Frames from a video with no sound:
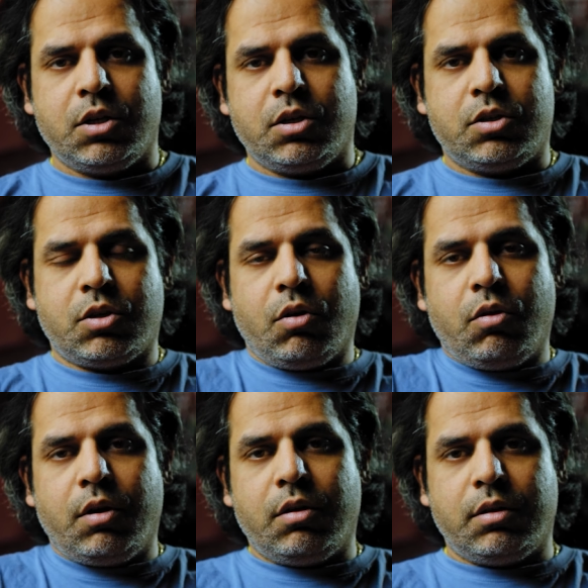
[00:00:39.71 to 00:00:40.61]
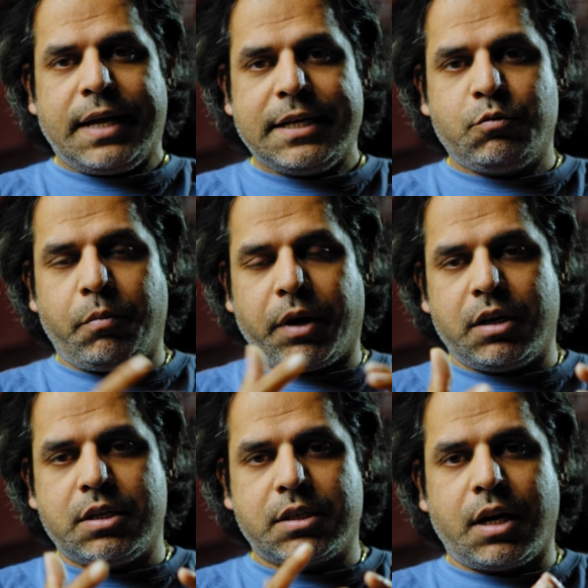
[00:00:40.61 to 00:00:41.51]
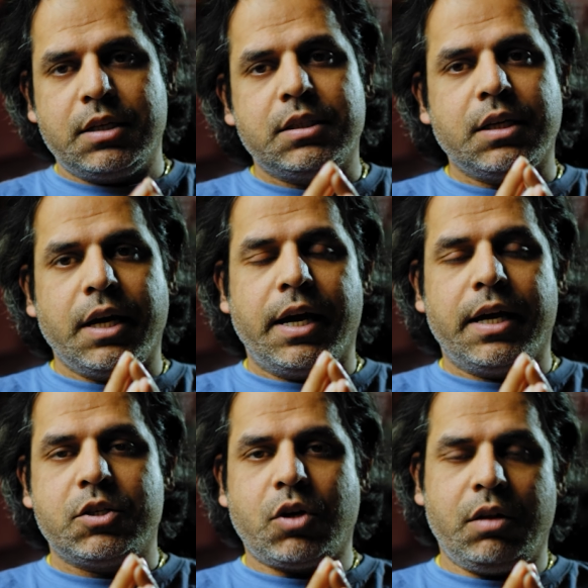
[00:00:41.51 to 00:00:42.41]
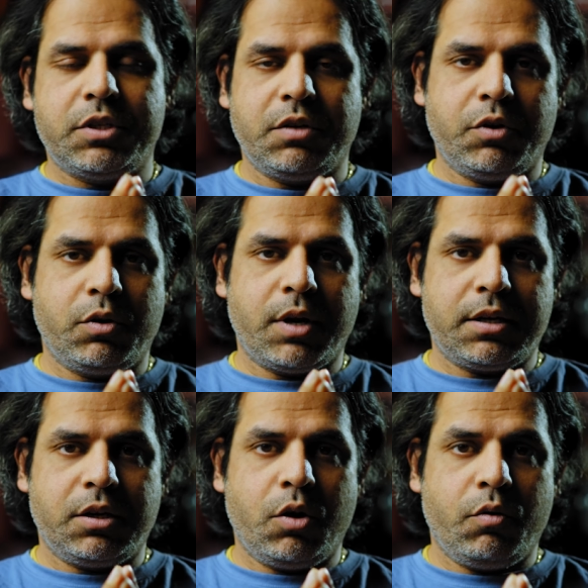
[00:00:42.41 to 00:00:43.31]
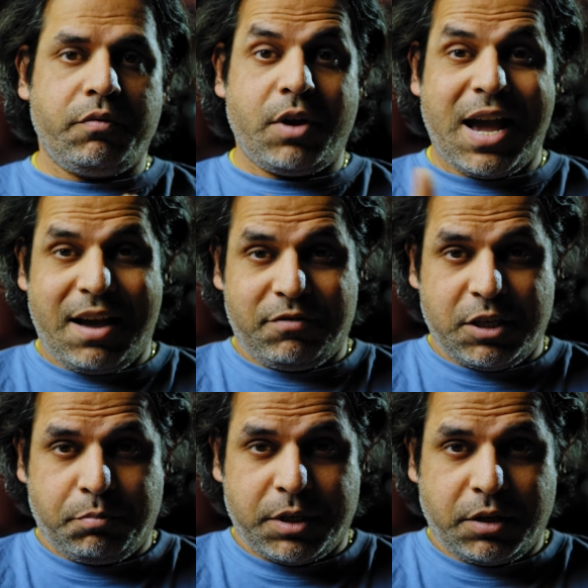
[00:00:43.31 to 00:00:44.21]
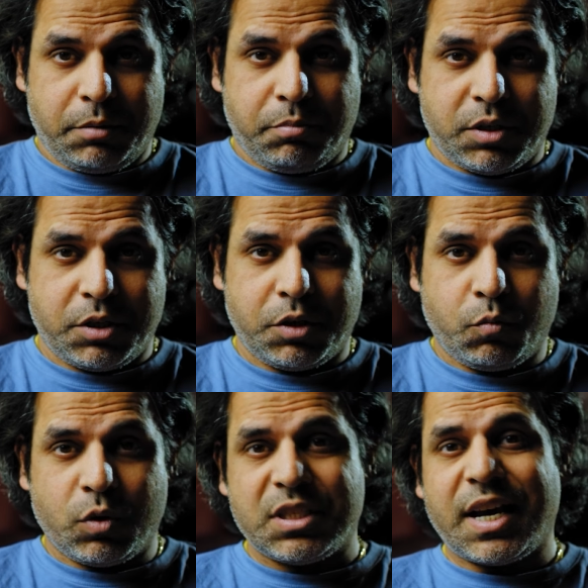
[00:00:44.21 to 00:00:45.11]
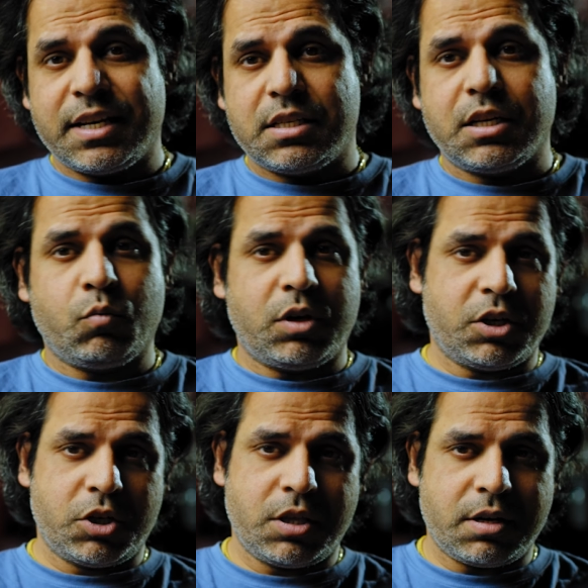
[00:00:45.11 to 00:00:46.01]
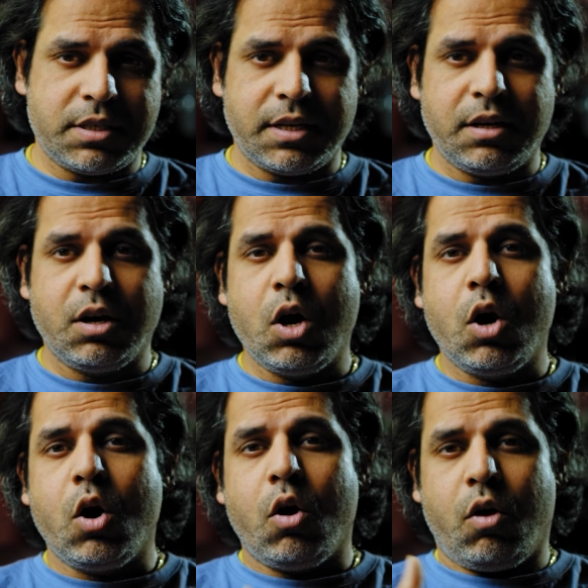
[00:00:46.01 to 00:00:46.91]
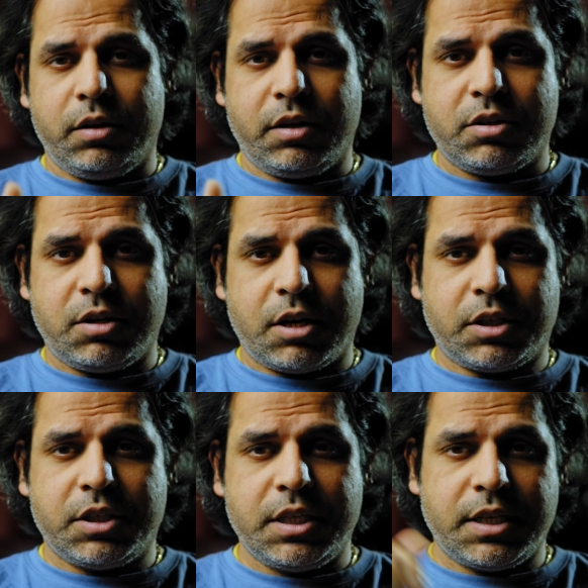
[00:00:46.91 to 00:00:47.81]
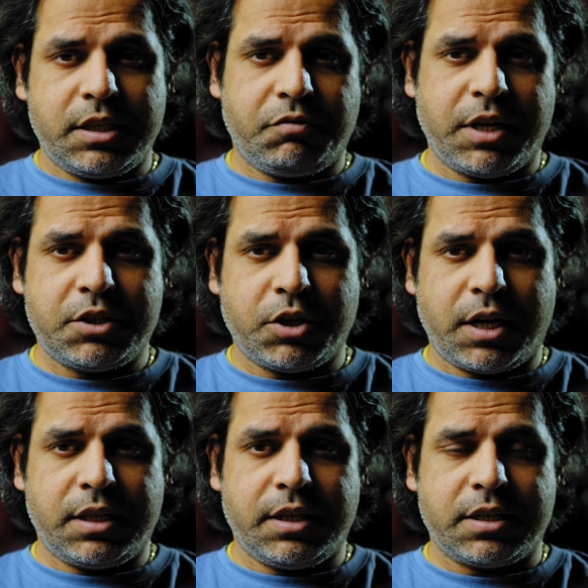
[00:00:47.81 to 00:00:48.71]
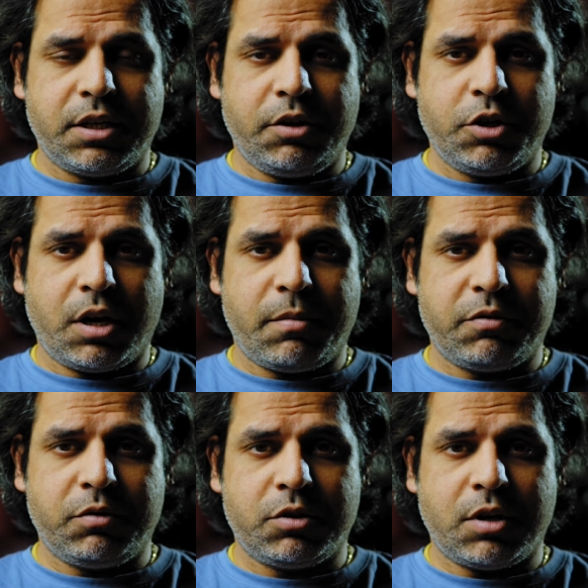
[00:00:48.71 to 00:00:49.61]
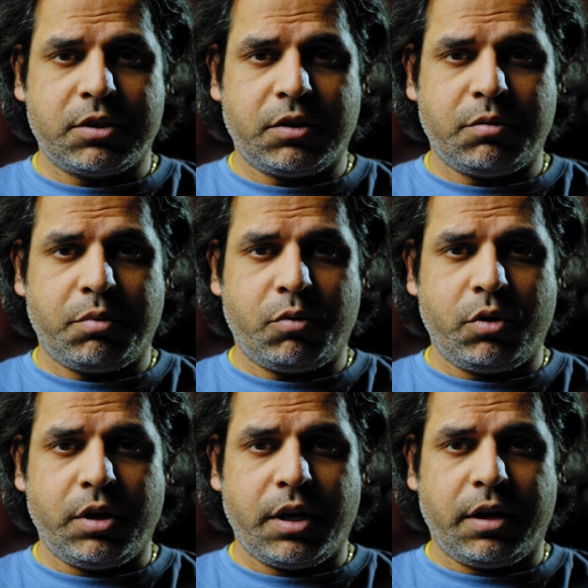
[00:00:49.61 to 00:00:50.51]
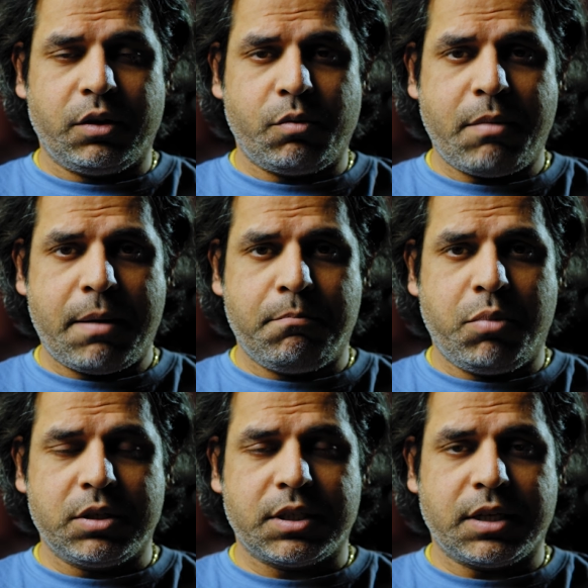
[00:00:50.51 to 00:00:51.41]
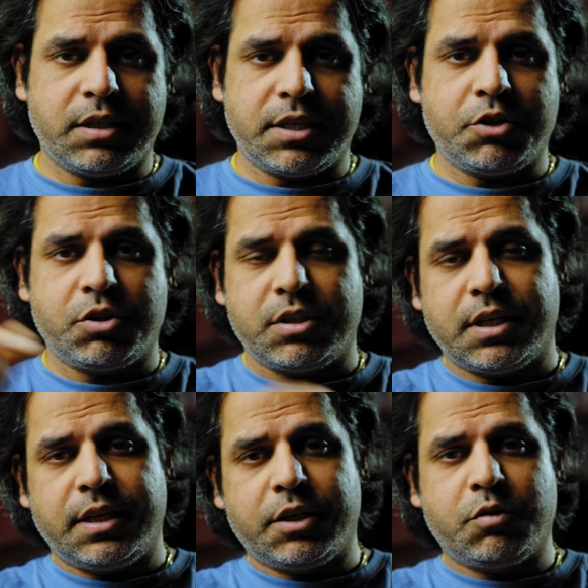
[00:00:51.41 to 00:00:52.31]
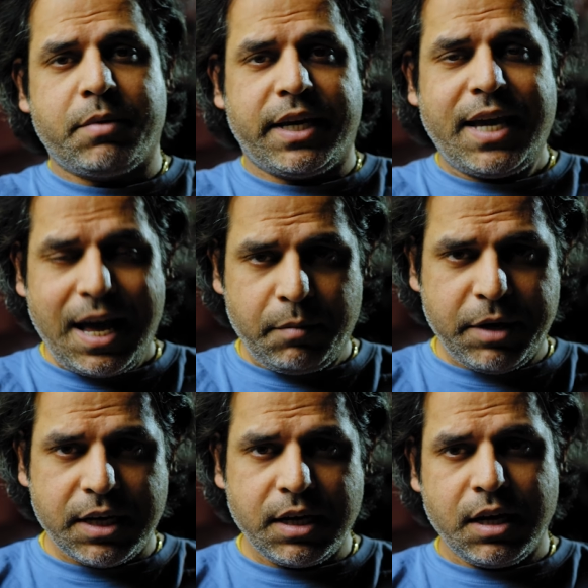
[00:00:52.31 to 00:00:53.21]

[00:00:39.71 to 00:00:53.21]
So that's what we're going to discuss. And as always, if you do not know, if you have this particular position, what sign it's in, what nakshatra it's in, all the astrological details for that, check out the links here. Check out my full astrological report, including my books, consultations, and a link to my academy,